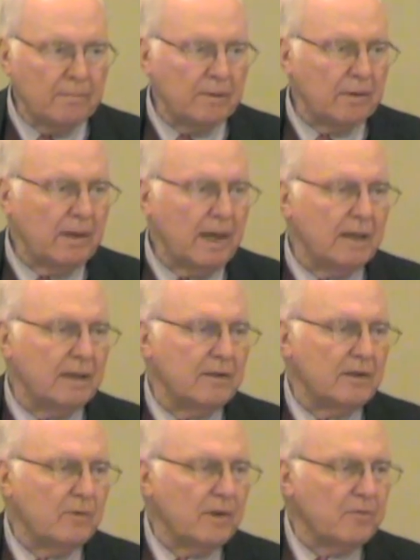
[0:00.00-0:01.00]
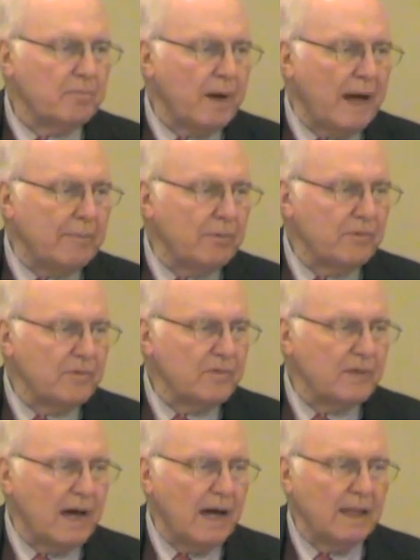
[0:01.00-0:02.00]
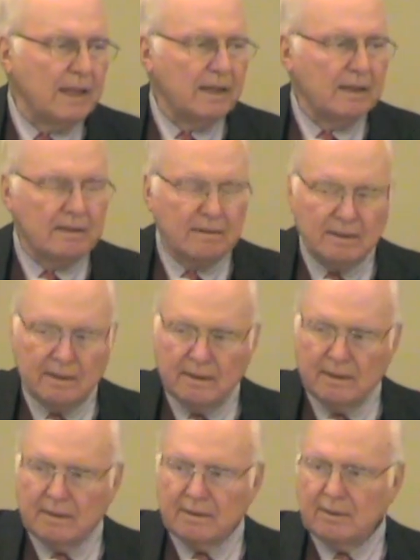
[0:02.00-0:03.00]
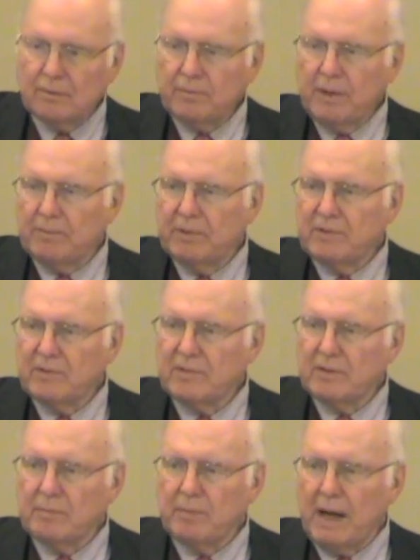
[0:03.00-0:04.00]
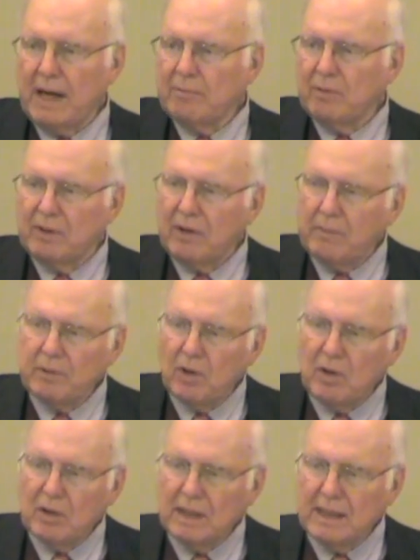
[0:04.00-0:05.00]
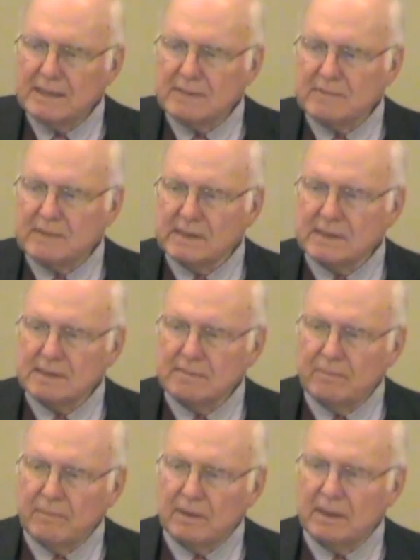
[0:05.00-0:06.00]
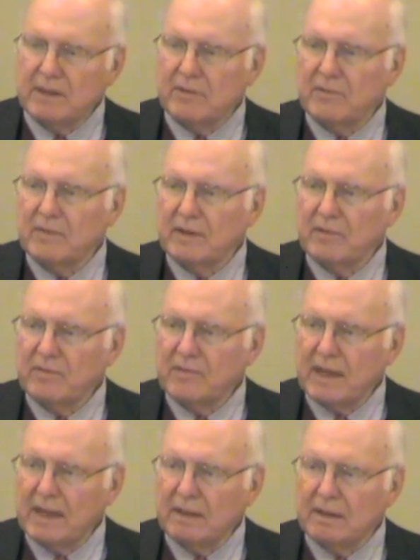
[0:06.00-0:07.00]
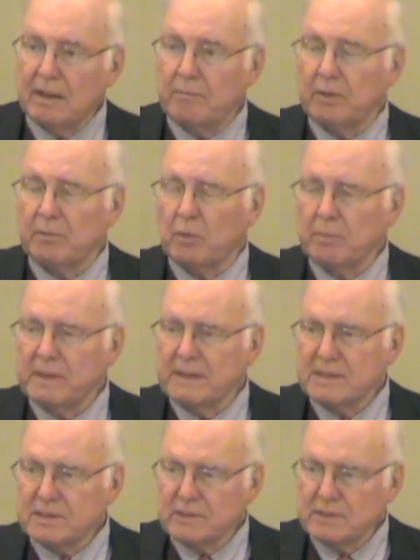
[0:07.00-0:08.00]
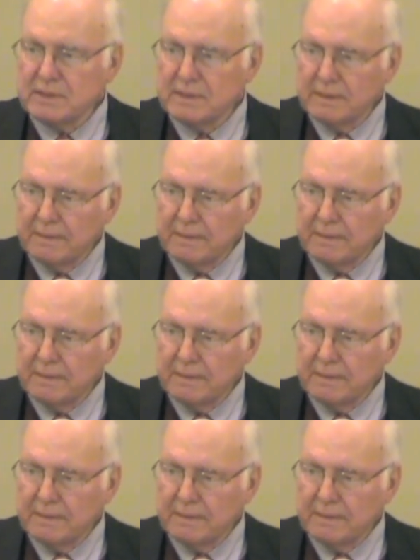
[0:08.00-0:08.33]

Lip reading: They're head of the U.S. Bible Society and publishers of the Bible, and I mean all kinds of things. Leaders in their state, a number of them were ministers.